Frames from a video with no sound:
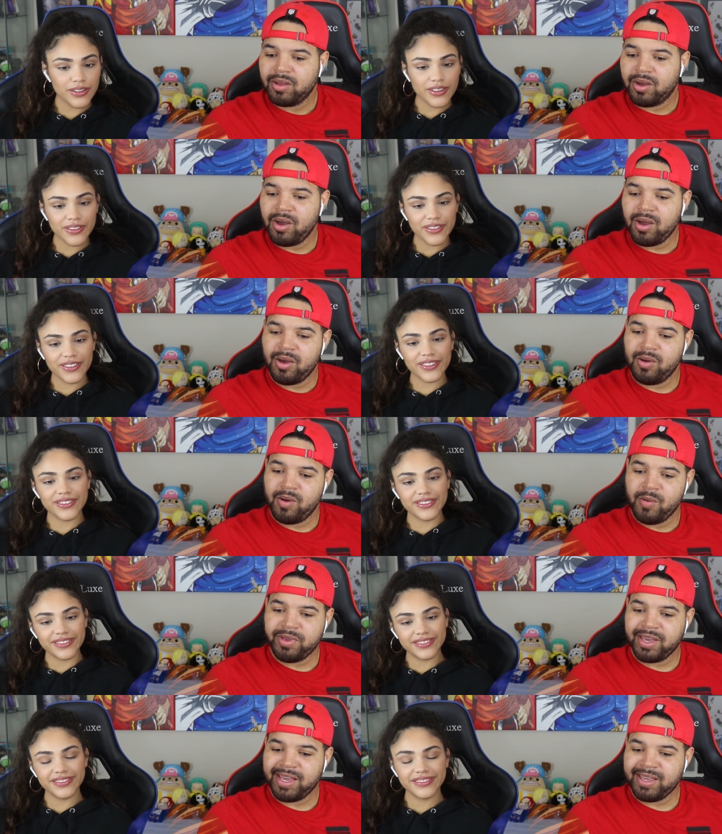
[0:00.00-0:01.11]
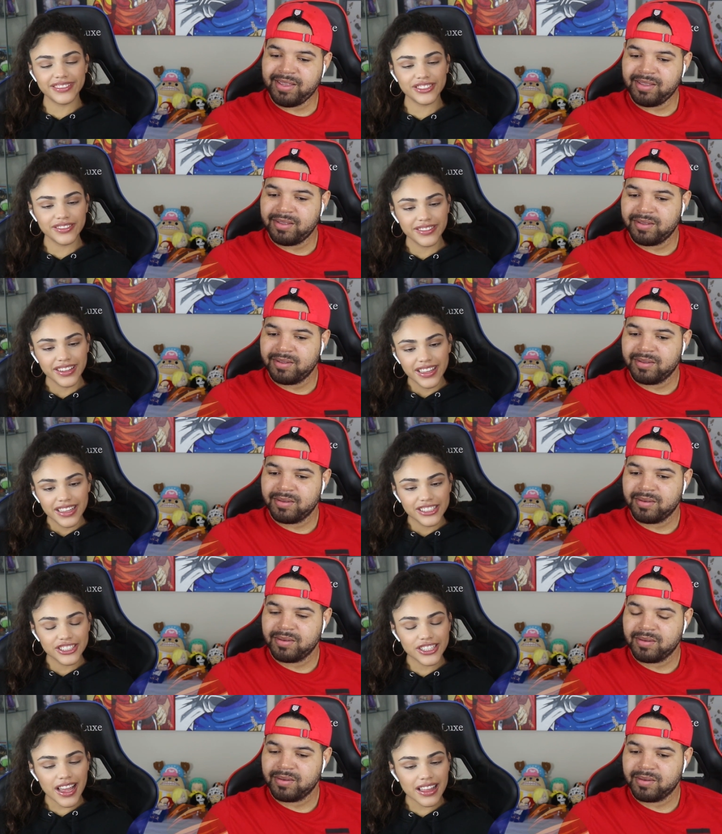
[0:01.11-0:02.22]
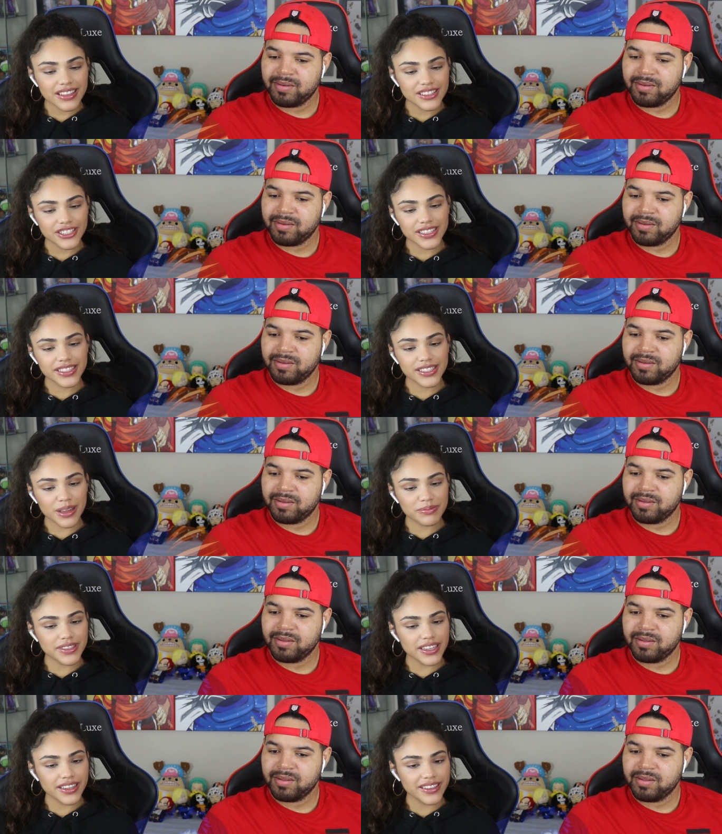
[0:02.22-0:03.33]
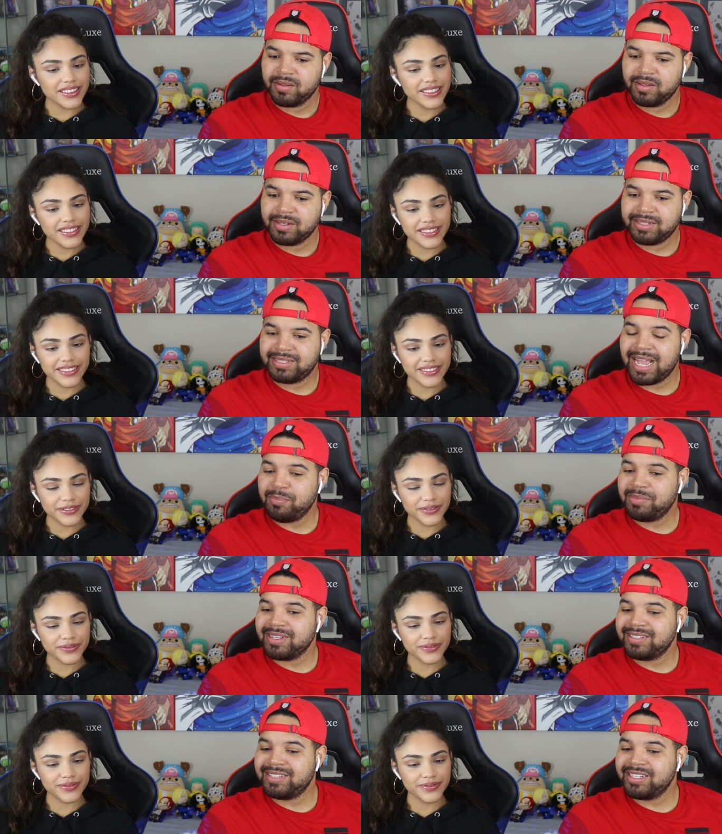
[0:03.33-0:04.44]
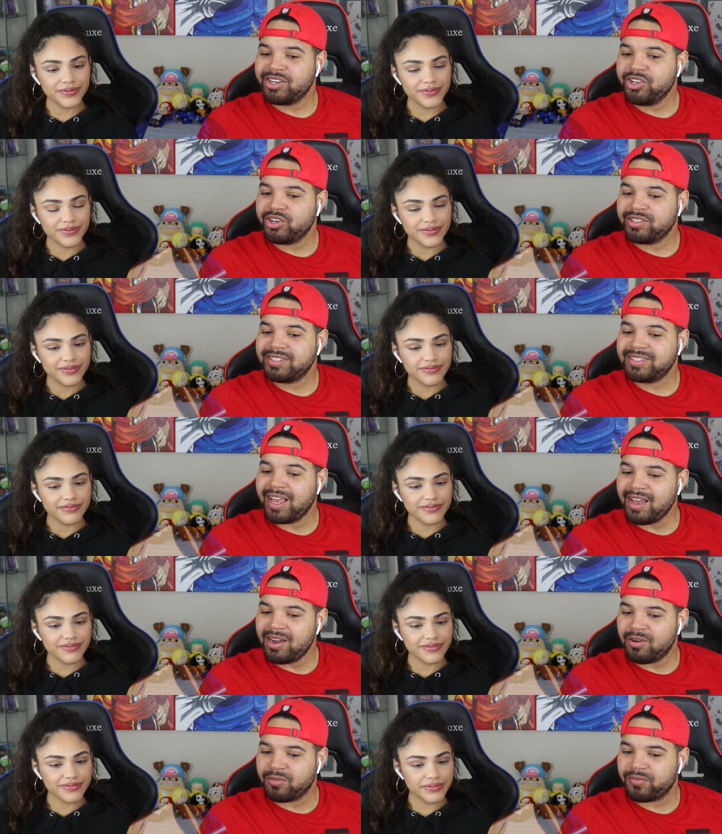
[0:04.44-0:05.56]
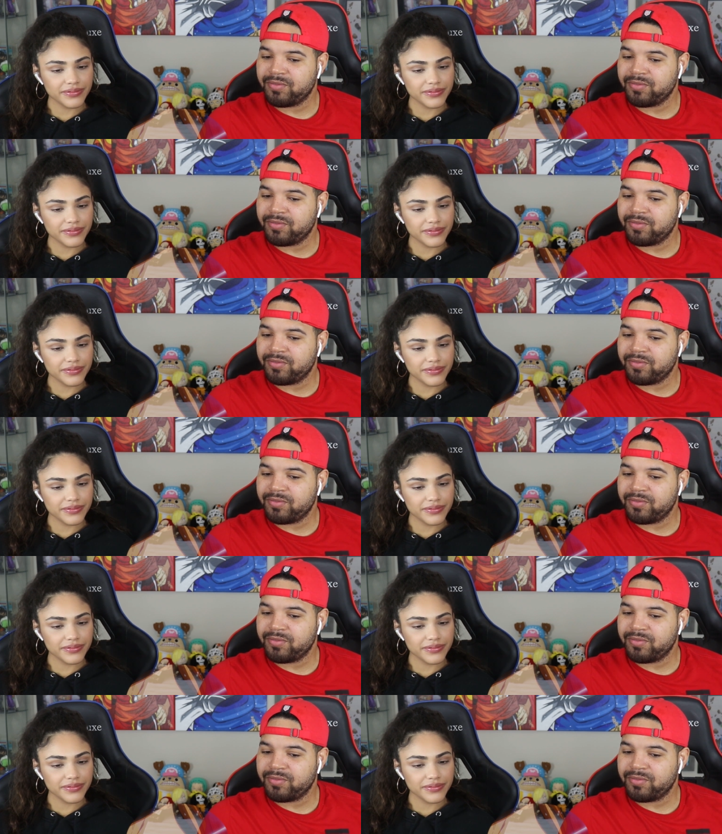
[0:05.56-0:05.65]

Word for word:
Speaker 1: Uh oh, okay.
Speaker 2: Challenge accepted. Snap
Speaker 1: the seal yourself.